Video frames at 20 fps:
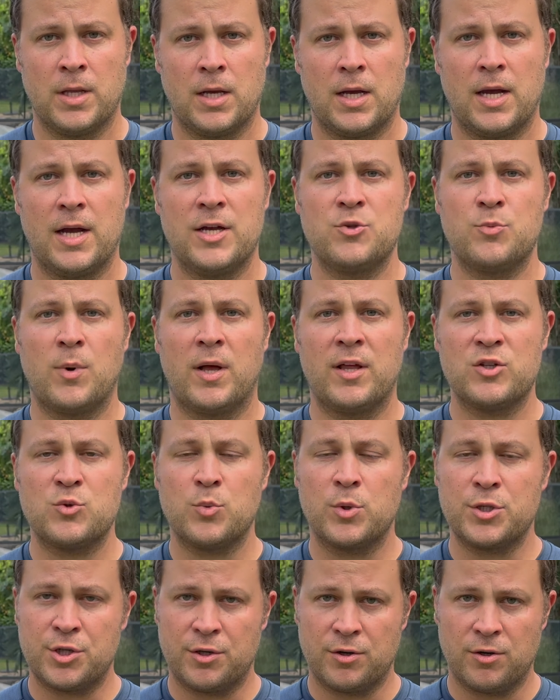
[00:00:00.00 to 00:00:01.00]
as well as
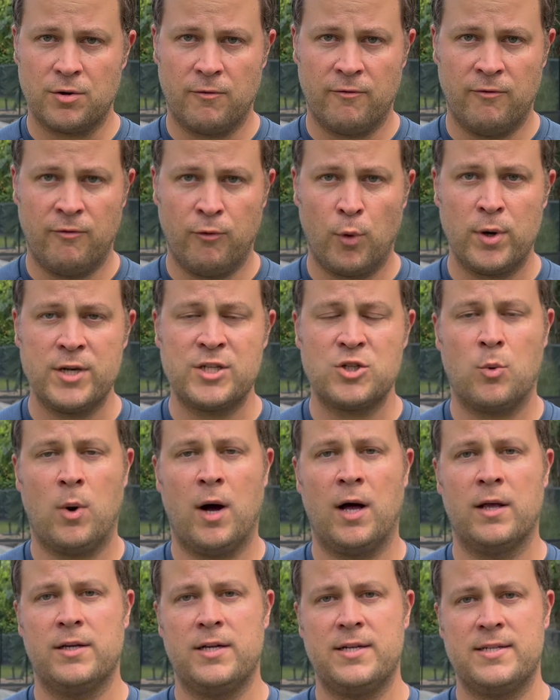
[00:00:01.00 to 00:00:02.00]
what your voice
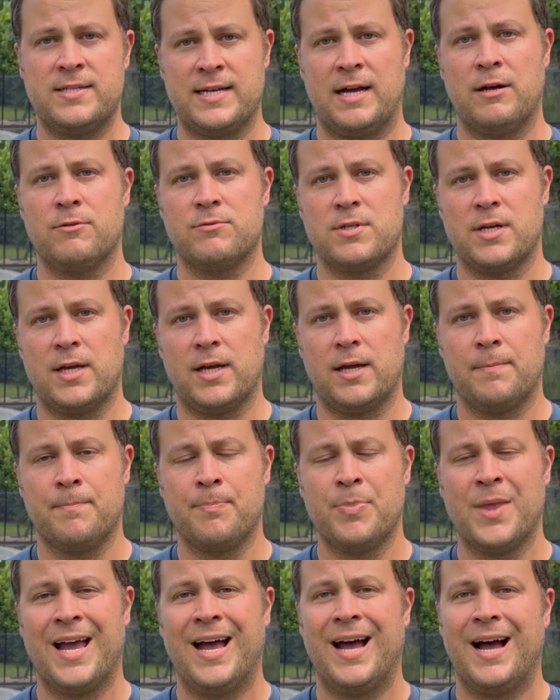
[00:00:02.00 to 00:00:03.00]
quality sounds like.
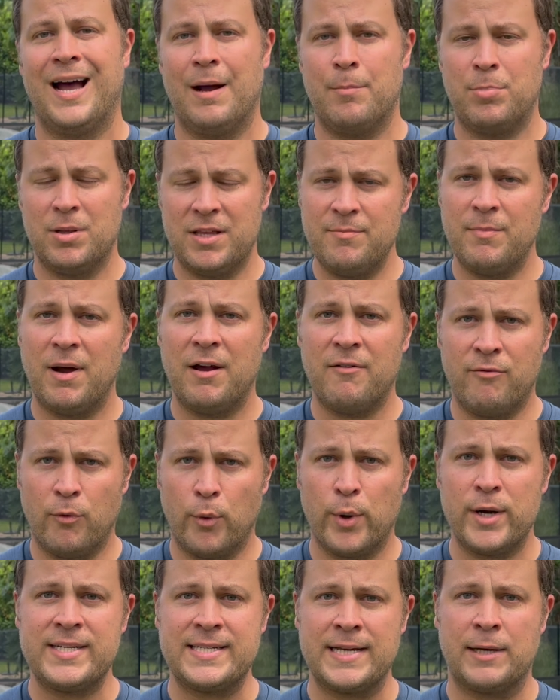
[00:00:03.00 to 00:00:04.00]
I believe my
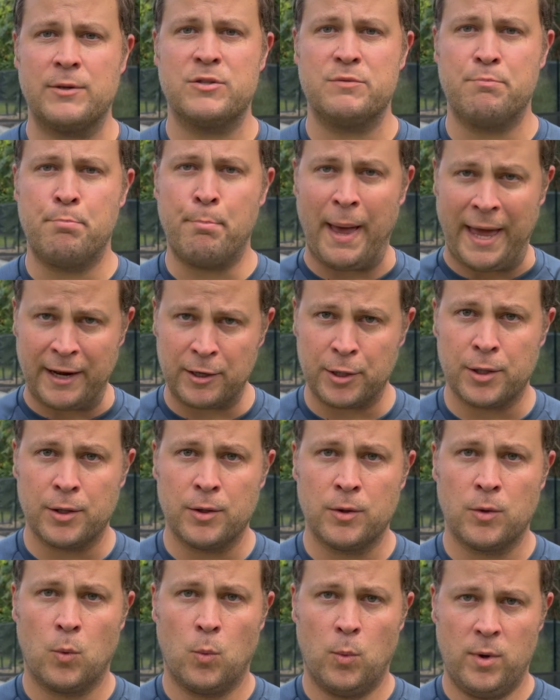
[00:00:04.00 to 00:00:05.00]
voice sounds better
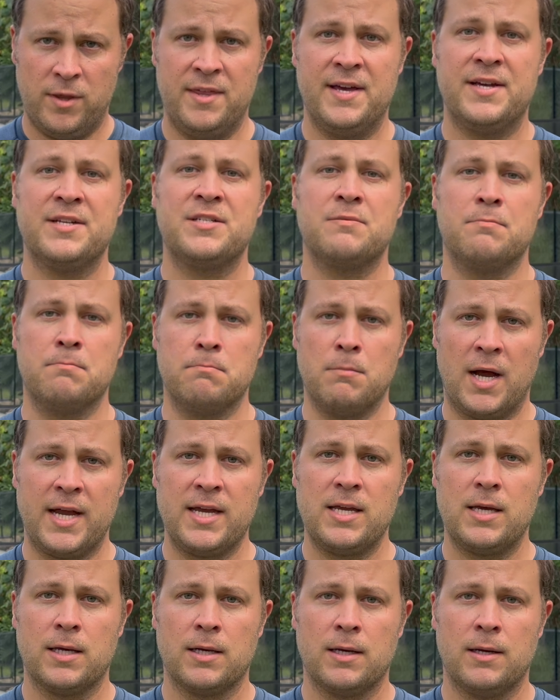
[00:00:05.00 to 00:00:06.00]
with this
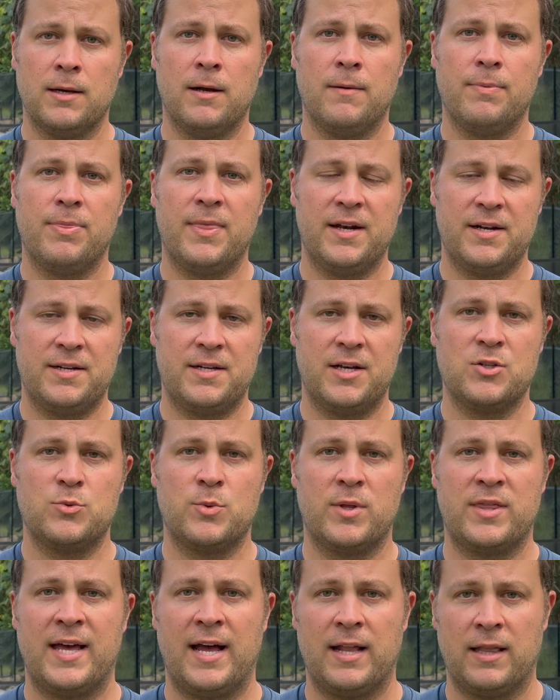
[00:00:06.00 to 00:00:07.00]
mic than it does
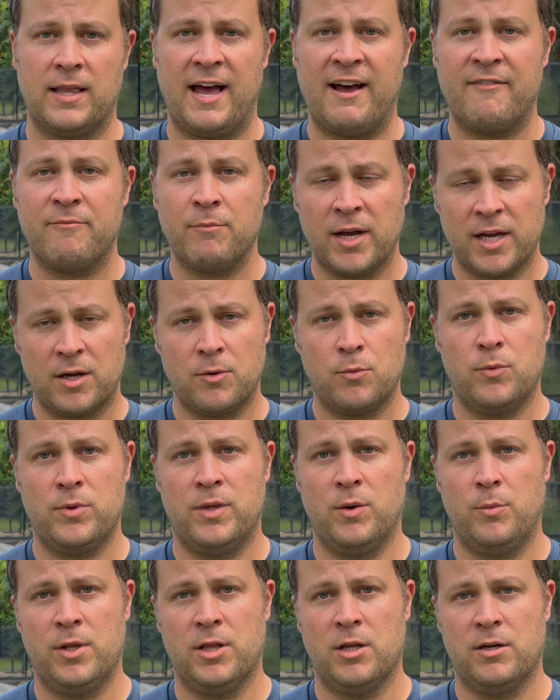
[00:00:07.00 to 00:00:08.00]
with that lav mic
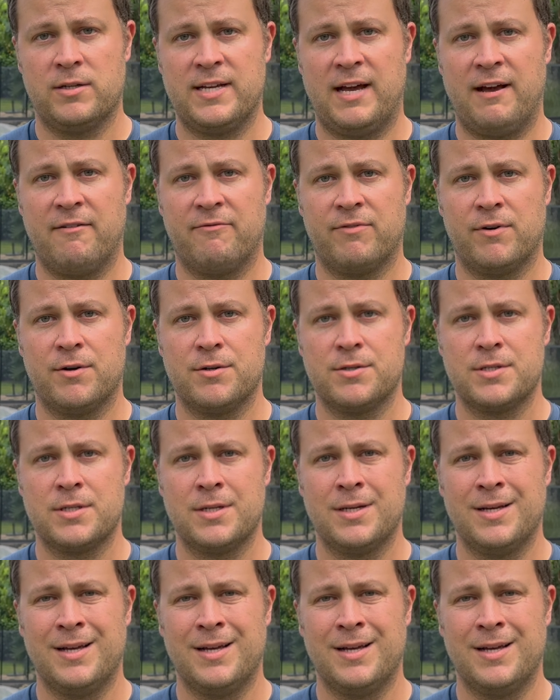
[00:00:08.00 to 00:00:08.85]
that we looked at first,